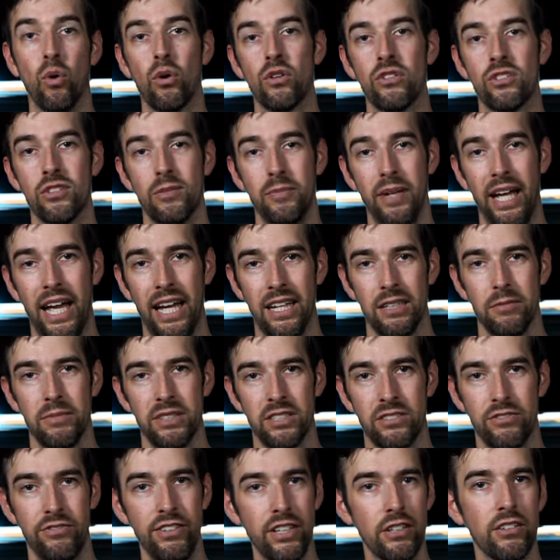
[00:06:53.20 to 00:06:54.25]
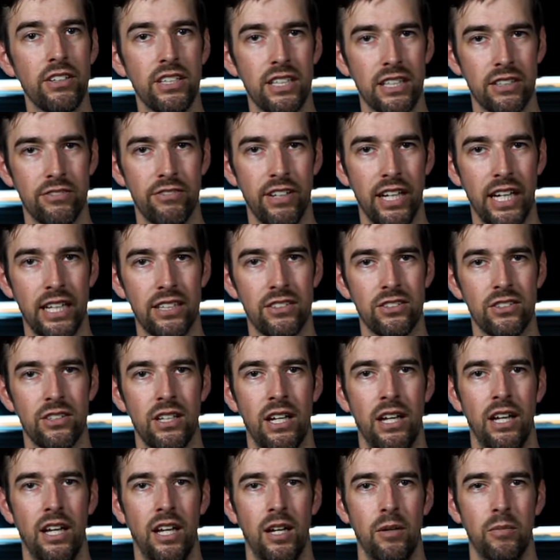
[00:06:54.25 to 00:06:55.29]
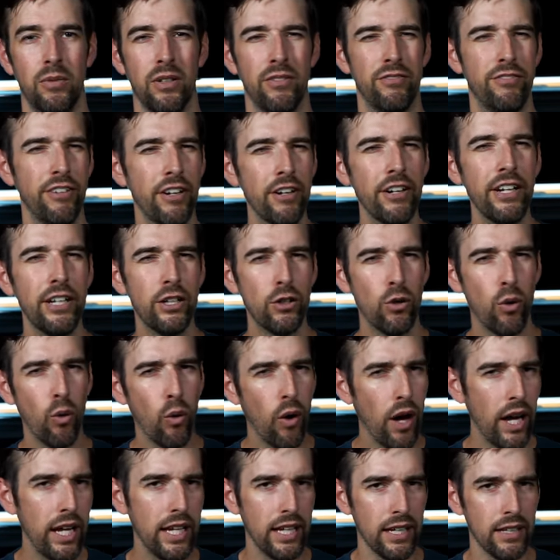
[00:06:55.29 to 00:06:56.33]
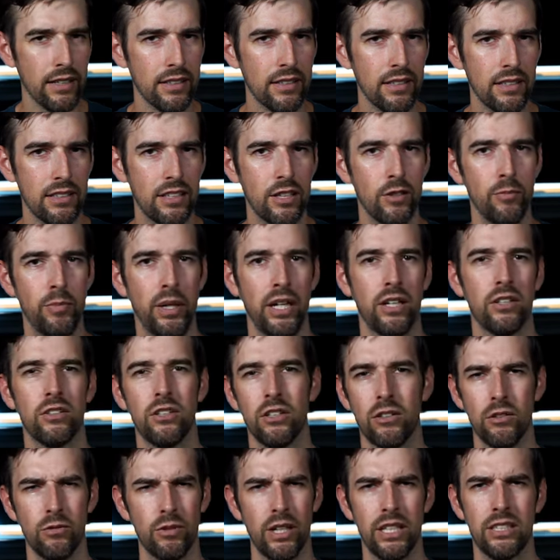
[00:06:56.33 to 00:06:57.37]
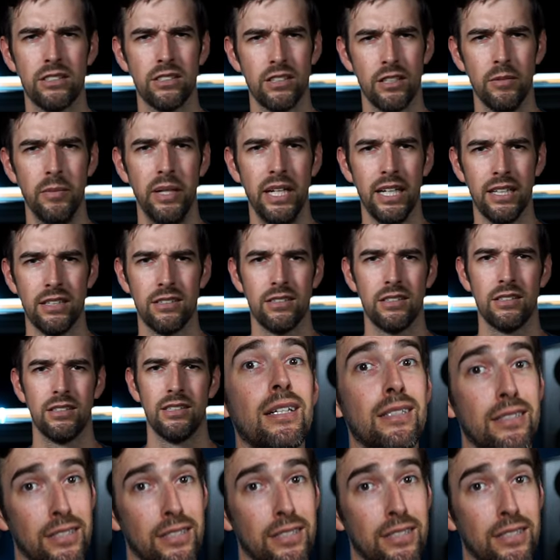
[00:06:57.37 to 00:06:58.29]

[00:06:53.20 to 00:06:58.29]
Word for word: or some atmospheric effects, but very quiet compared to the rest of the mix.